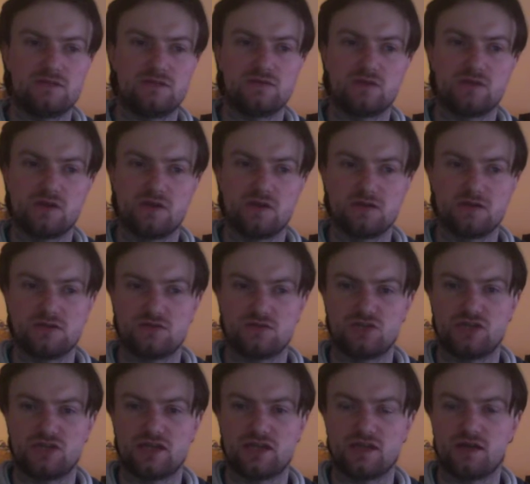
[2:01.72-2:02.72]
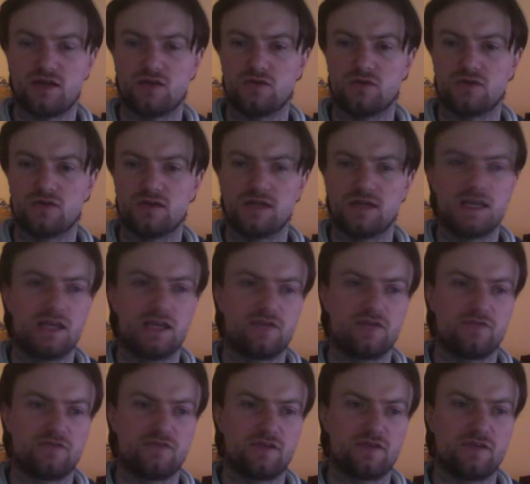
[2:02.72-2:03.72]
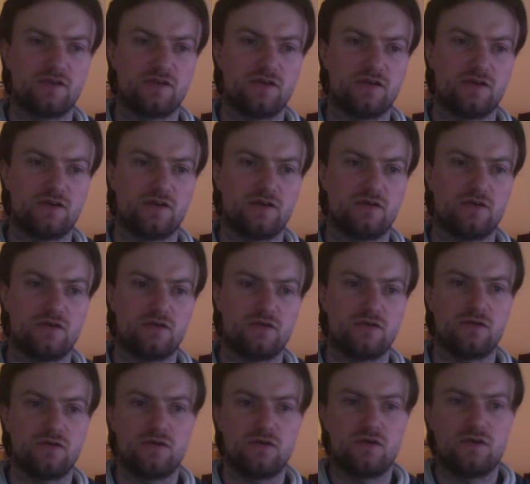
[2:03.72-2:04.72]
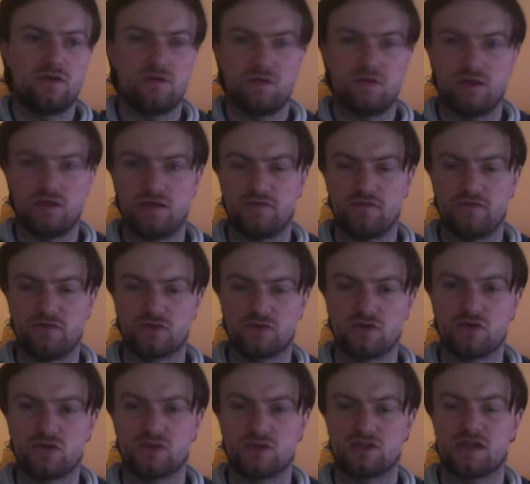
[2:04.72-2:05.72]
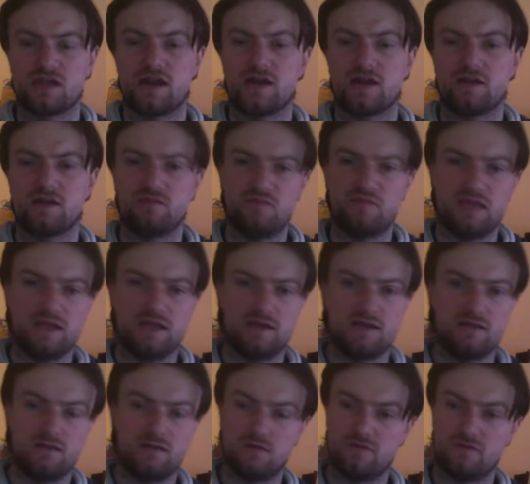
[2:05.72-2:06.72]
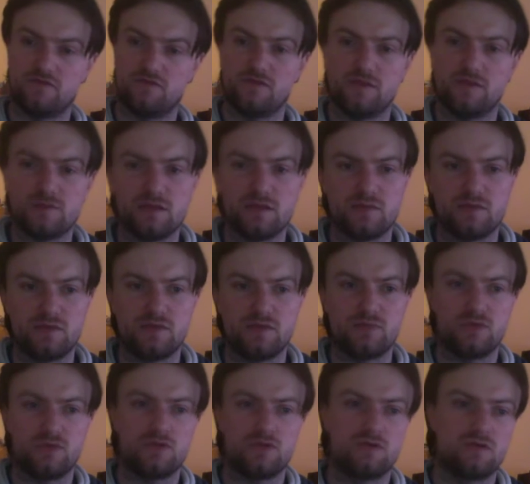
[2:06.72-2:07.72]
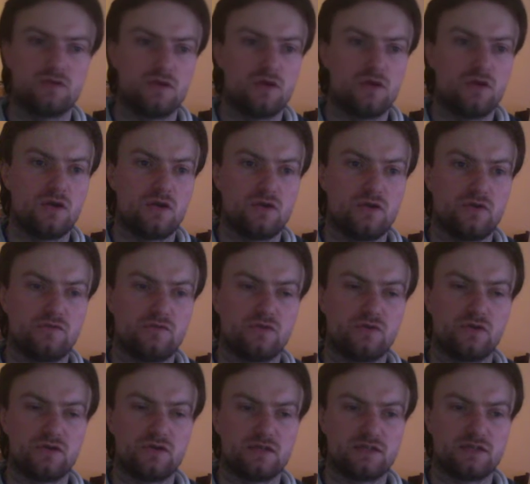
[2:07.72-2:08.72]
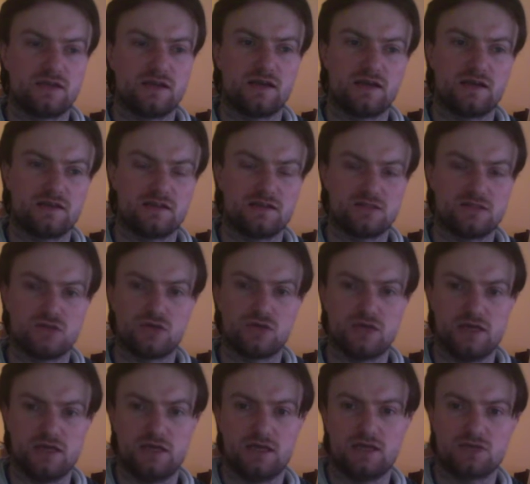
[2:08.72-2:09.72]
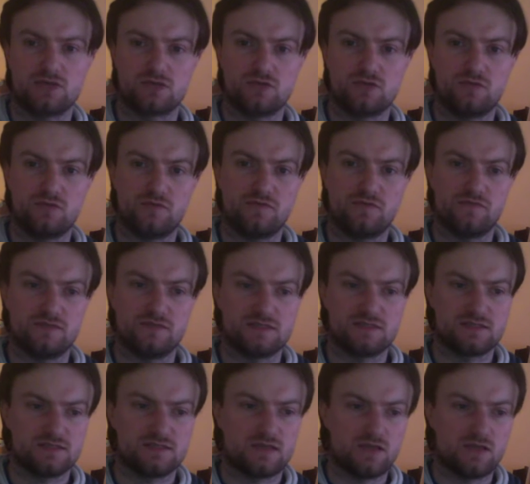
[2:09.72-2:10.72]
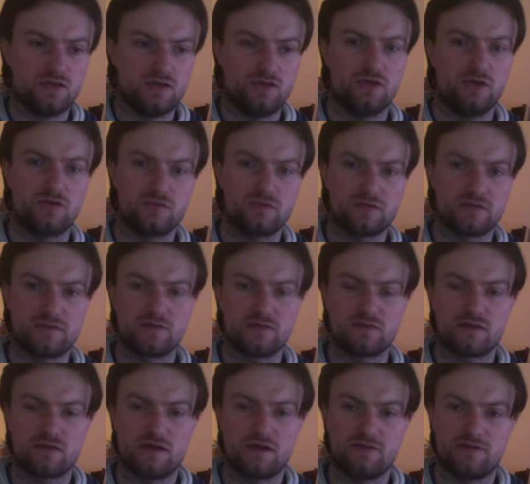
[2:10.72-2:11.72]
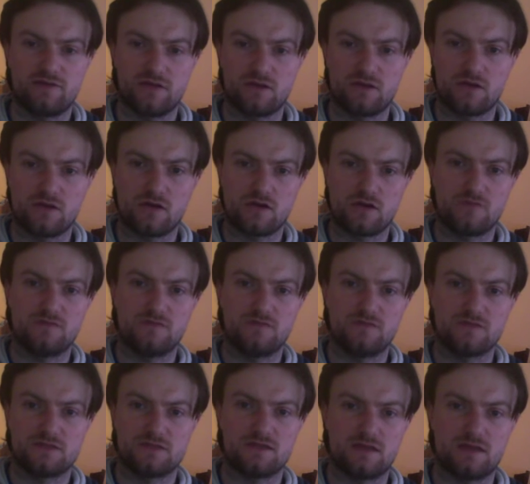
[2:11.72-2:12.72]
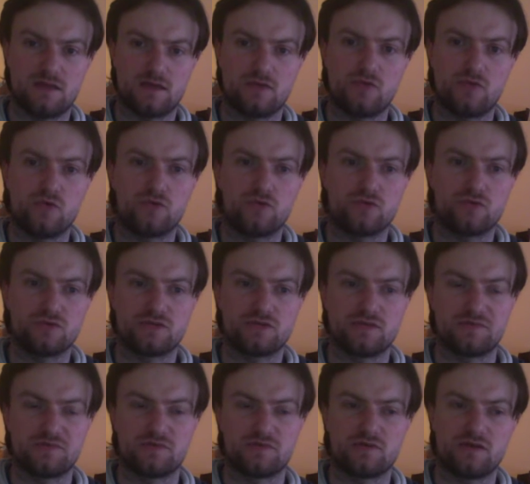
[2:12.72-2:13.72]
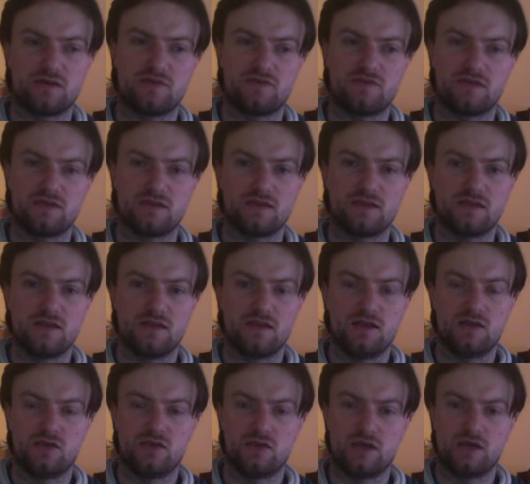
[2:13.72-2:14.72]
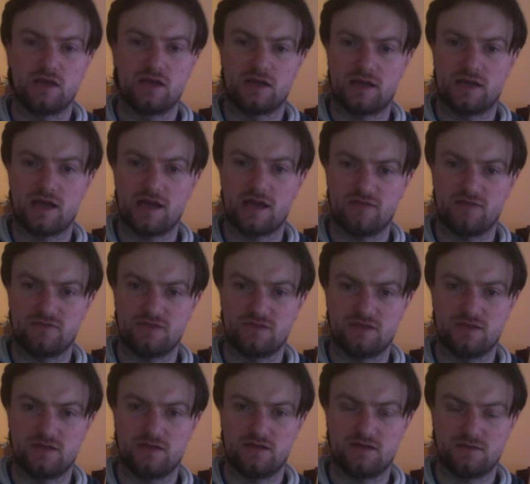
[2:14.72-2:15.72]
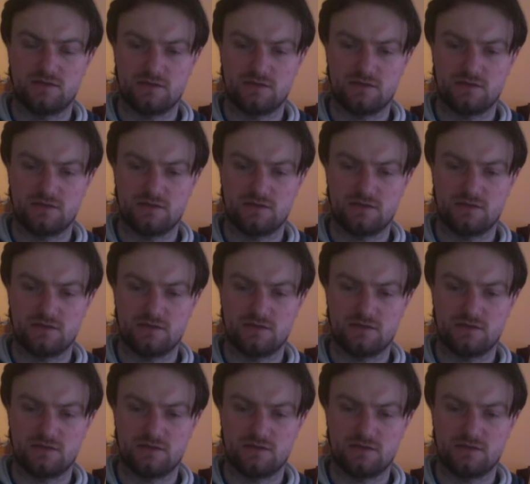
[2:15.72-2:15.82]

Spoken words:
you can also check out if you're going to target male or female people, if you're going to target a certain age group, if it's a young demographic or if it's an older demographic. You kind of have to,